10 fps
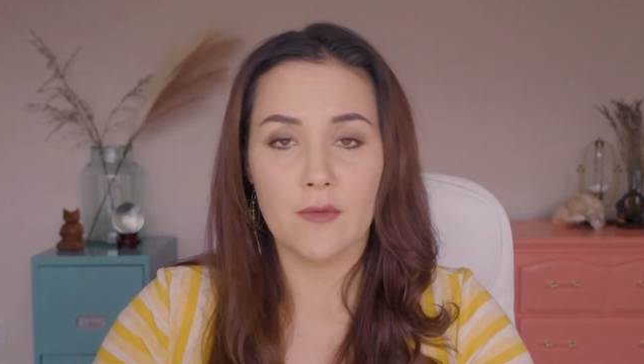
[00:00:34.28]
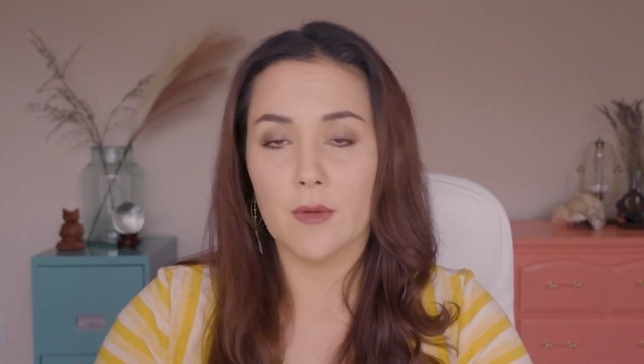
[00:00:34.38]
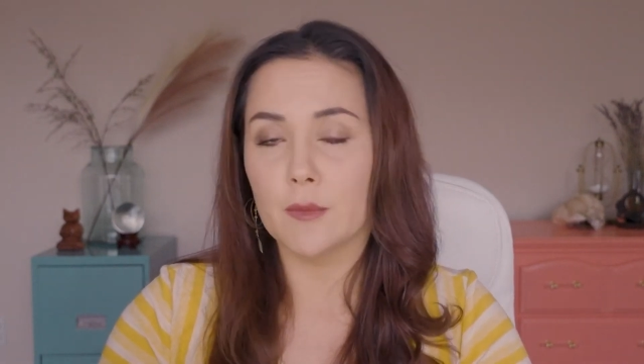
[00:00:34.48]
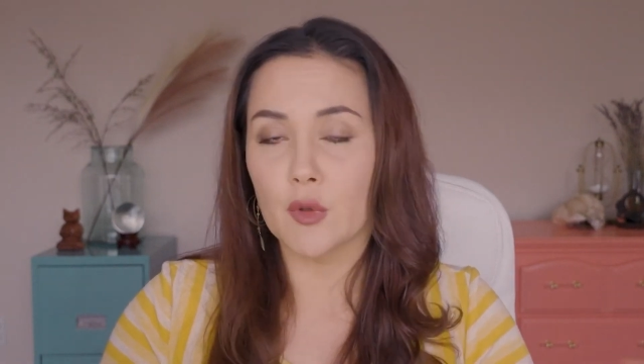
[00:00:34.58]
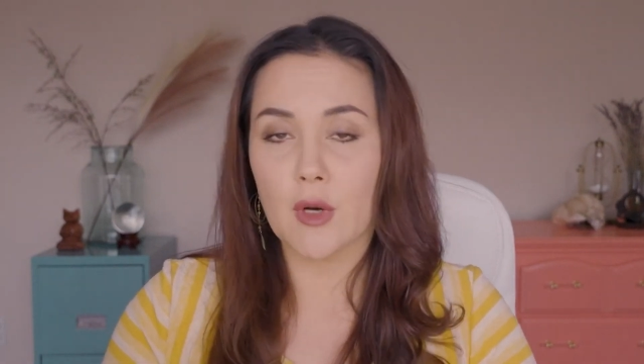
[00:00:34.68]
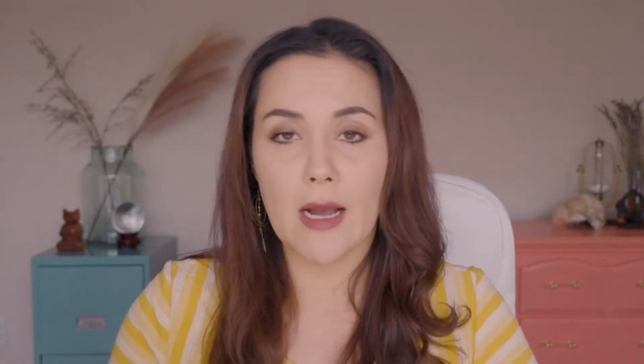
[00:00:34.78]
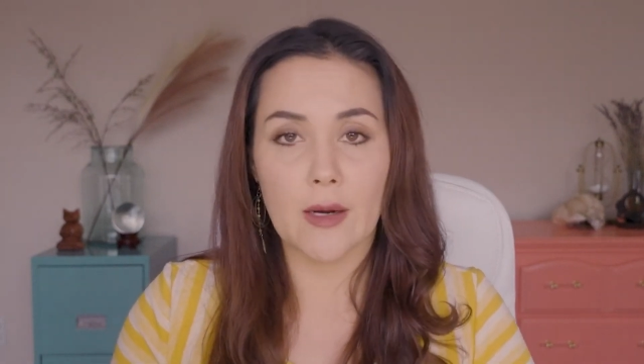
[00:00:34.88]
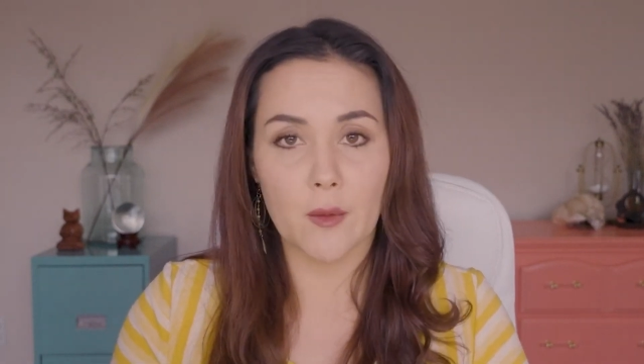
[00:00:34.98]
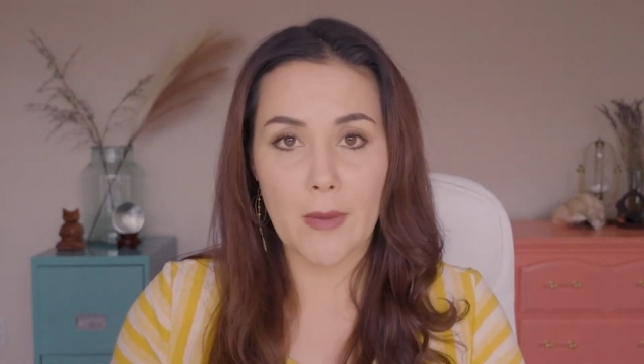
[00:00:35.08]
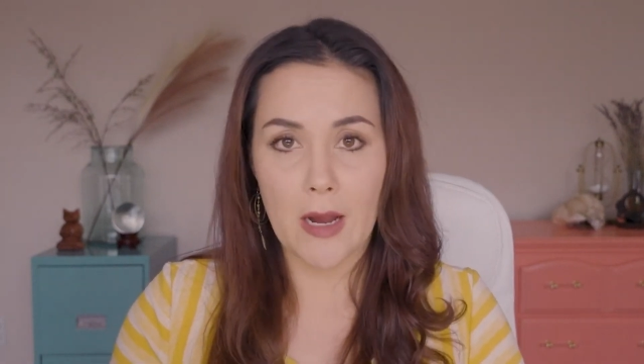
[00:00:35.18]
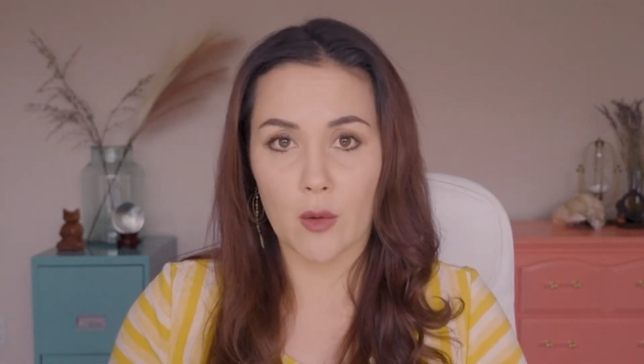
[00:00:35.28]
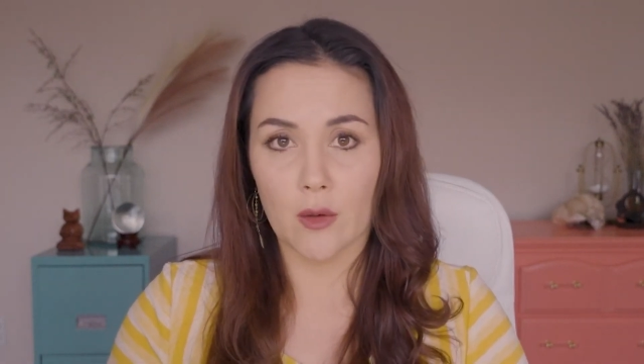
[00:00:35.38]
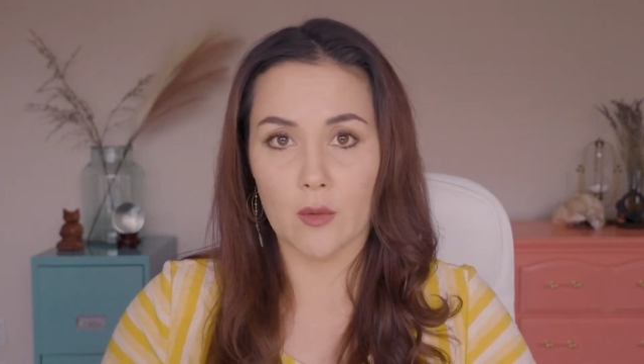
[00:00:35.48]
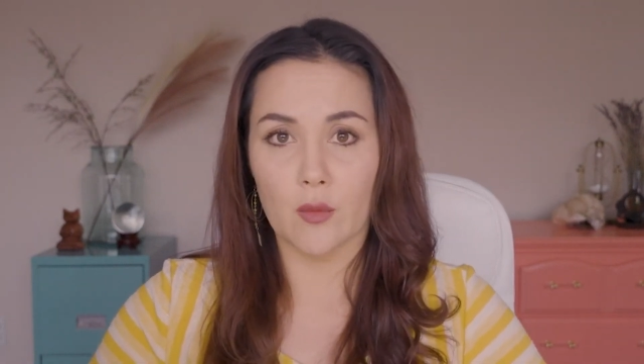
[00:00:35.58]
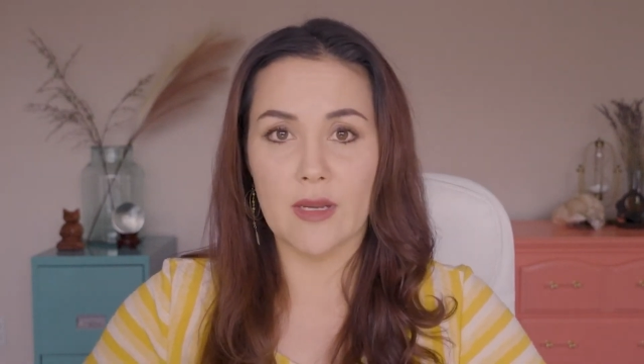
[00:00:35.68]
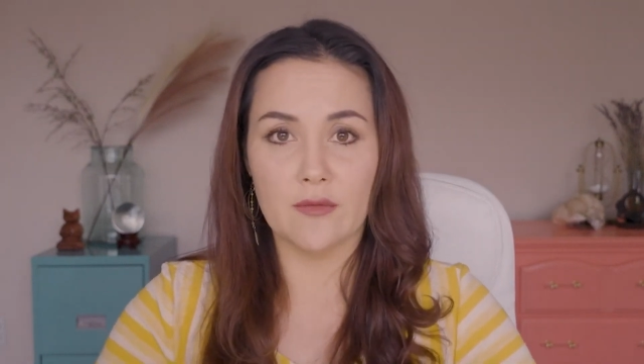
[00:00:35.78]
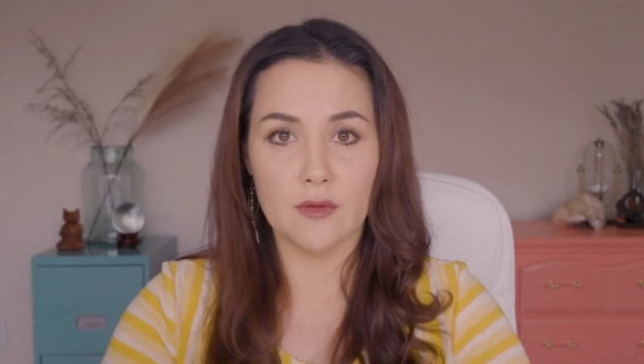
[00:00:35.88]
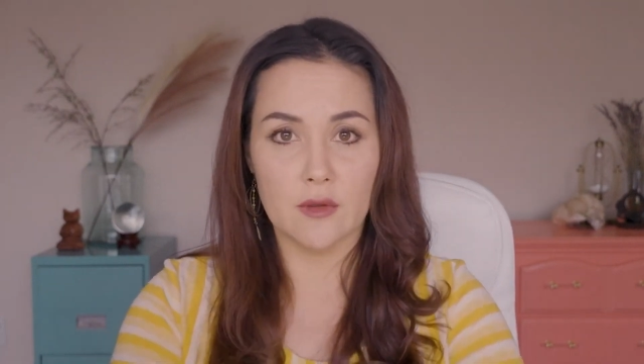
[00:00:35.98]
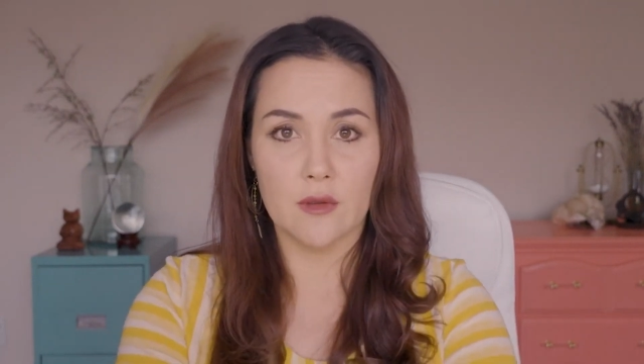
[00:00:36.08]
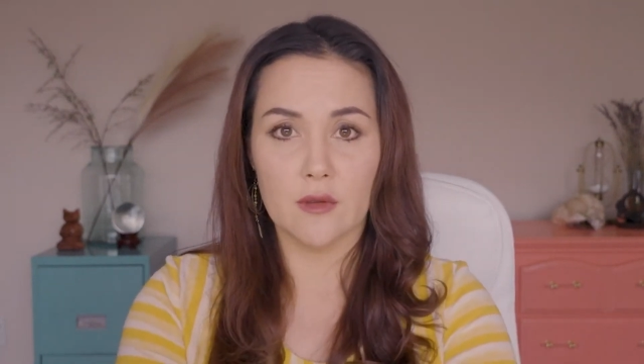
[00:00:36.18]
from your higher power,
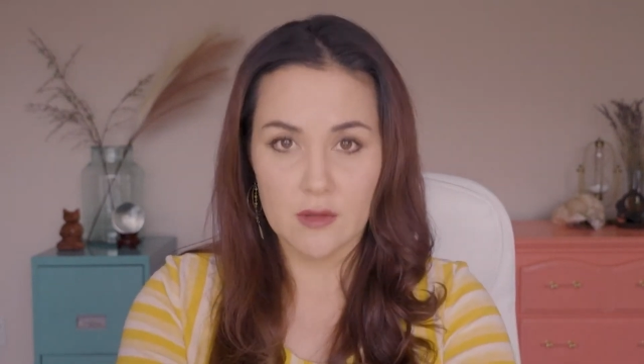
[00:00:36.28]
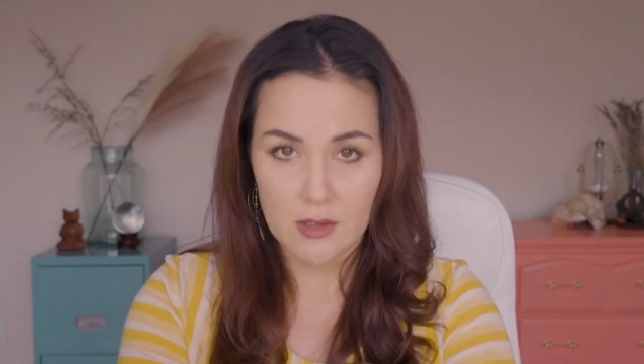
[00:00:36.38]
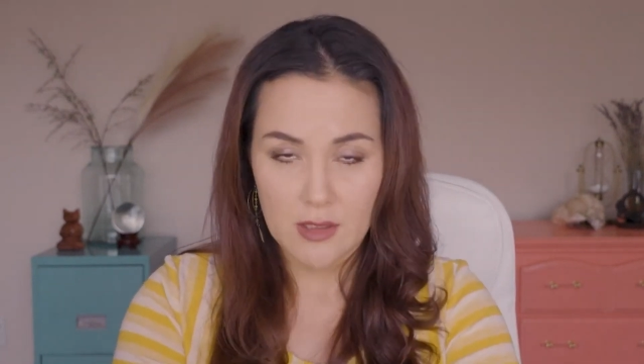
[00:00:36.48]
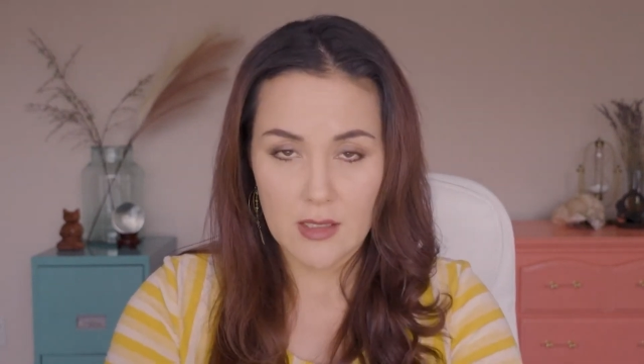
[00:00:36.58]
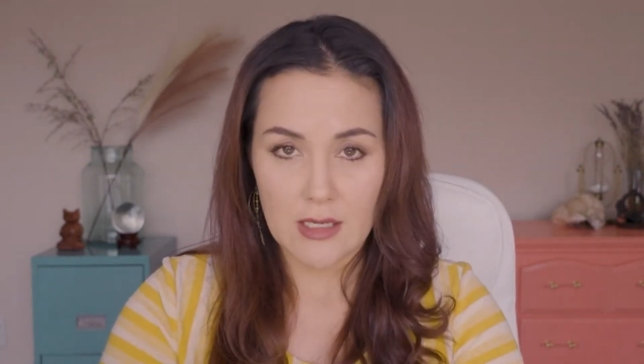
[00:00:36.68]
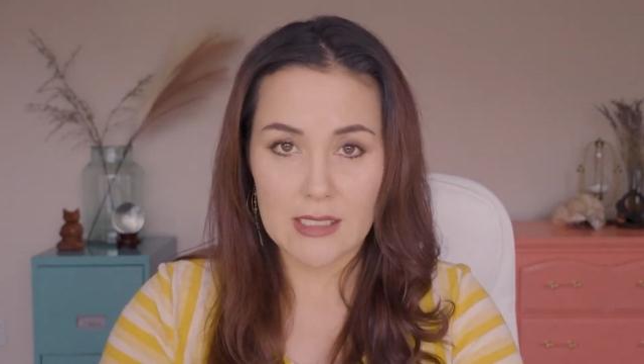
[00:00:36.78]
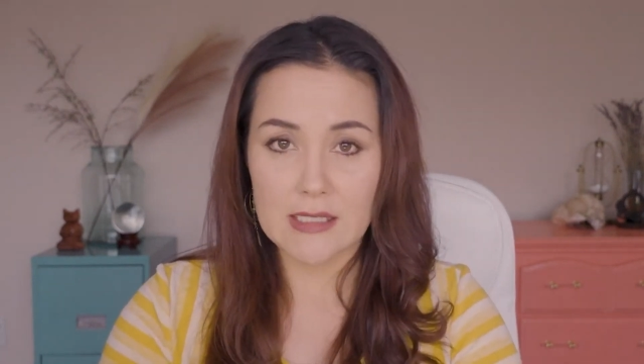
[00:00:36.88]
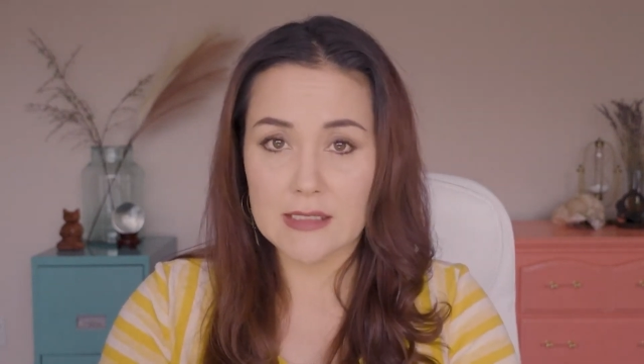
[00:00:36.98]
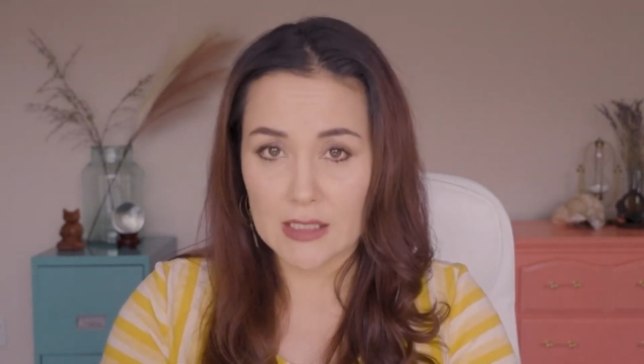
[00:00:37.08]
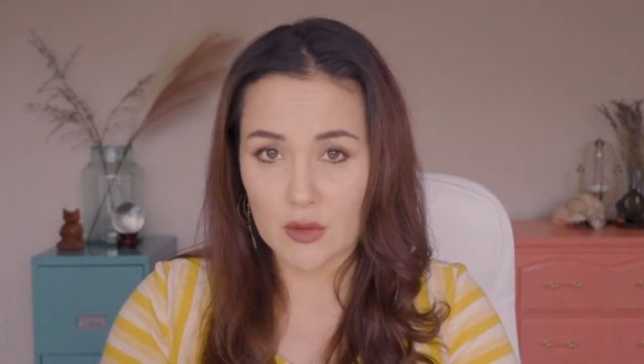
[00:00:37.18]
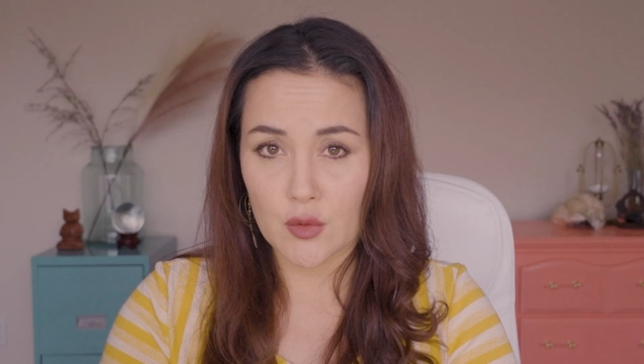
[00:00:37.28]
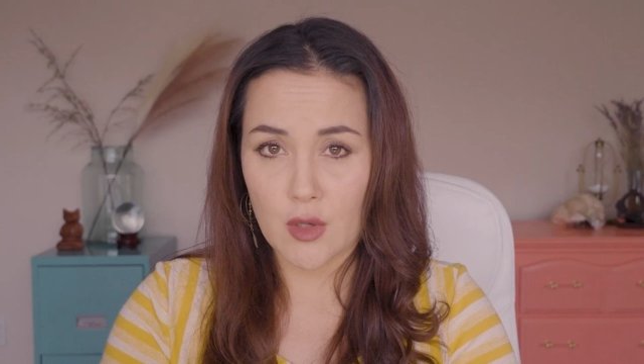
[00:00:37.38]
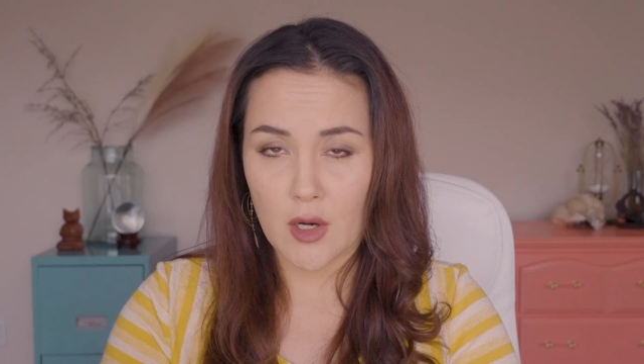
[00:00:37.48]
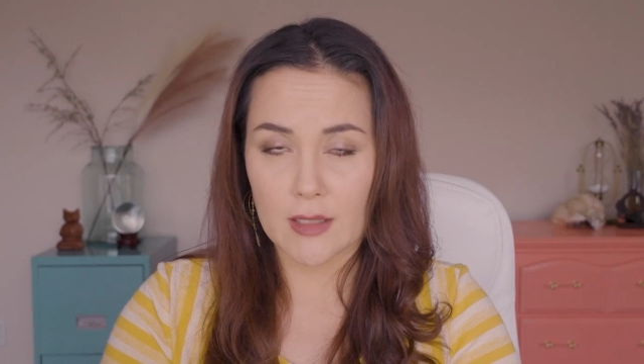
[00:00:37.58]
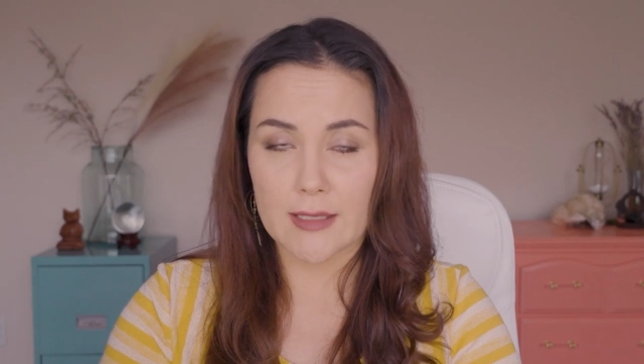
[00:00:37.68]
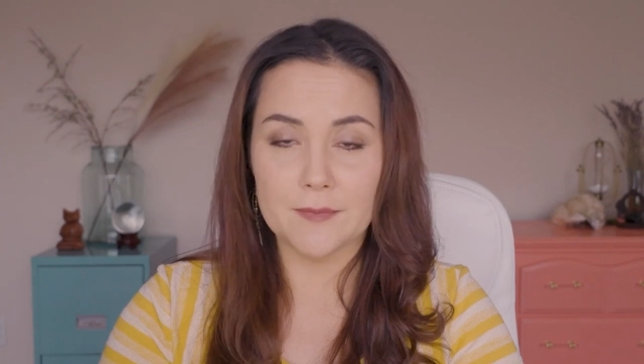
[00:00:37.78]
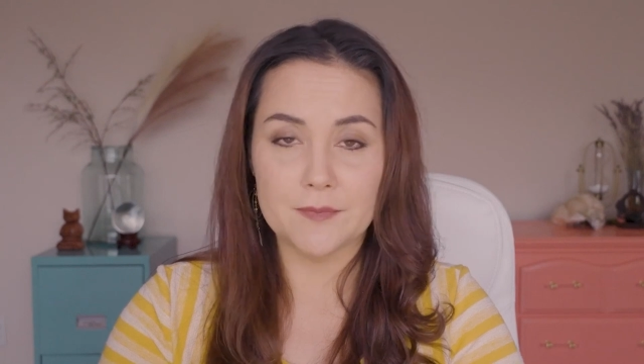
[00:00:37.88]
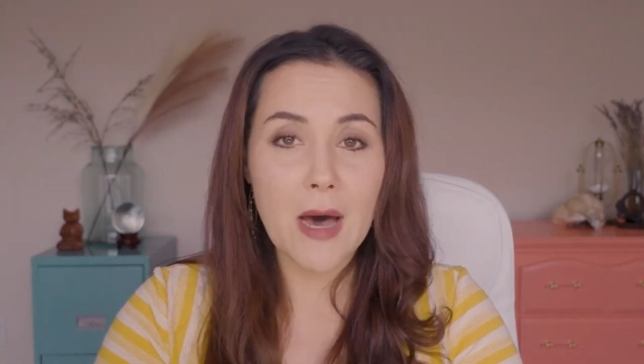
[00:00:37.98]
whatever it is that you call it.